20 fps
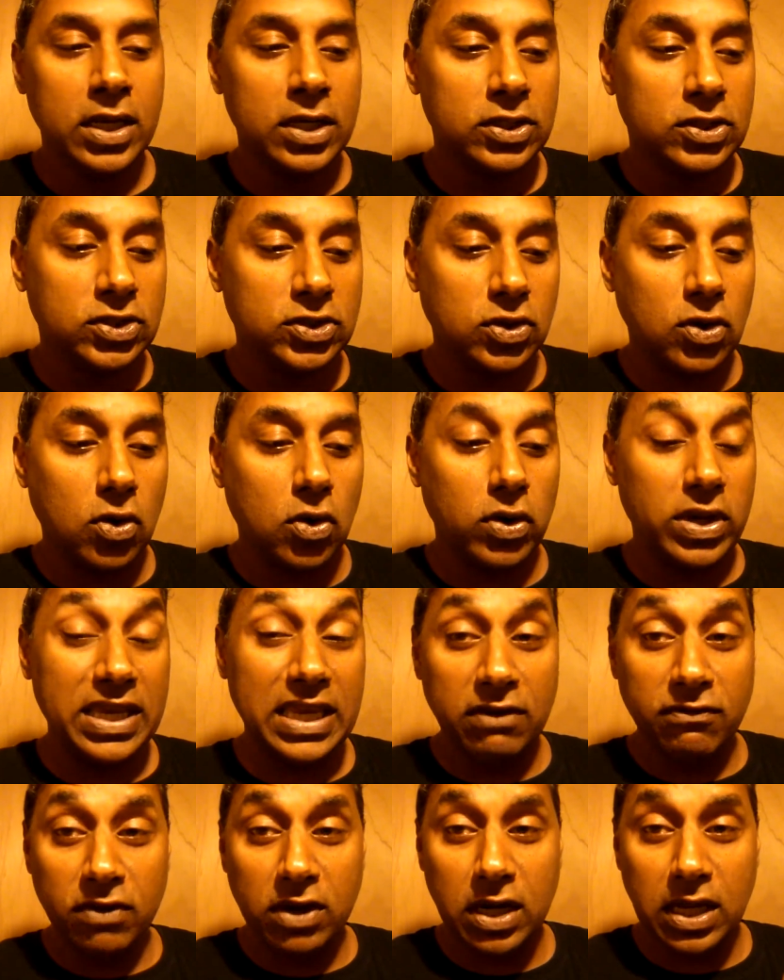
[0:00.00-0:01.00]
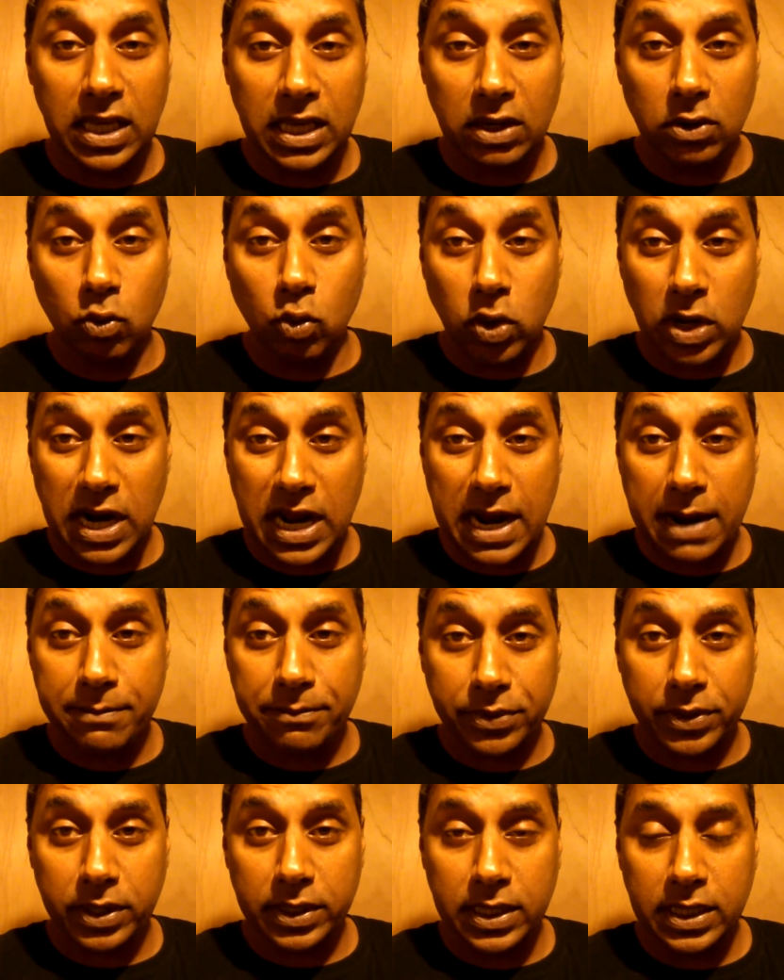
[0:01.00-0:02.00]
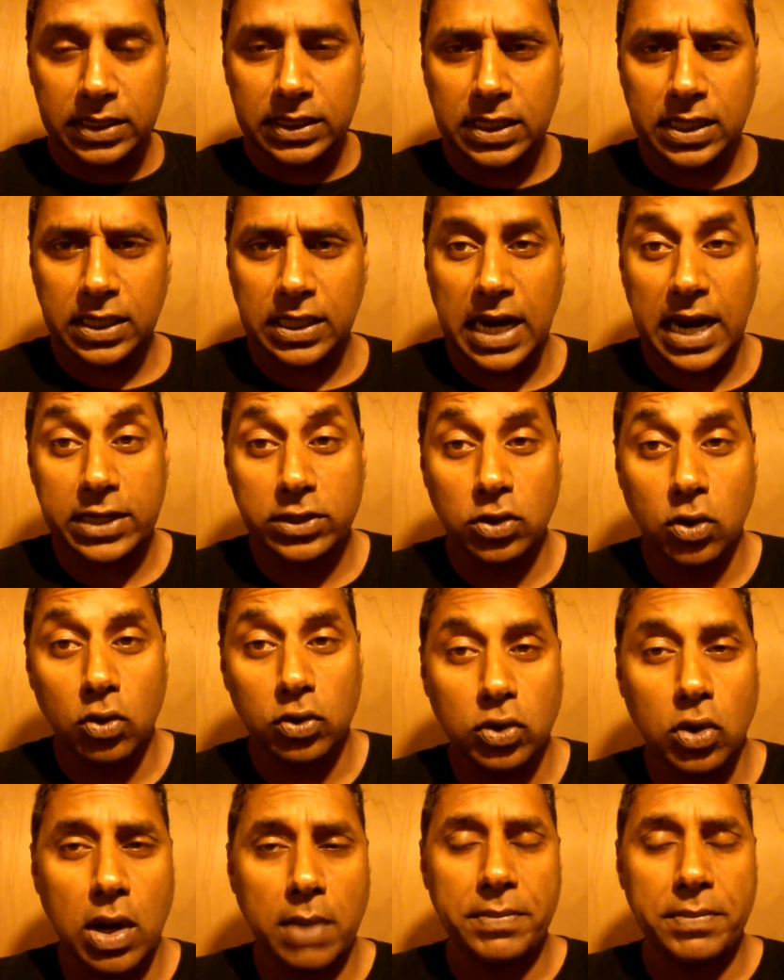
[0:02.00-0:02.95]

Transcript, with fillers: So even what I'm predicting, I don't know.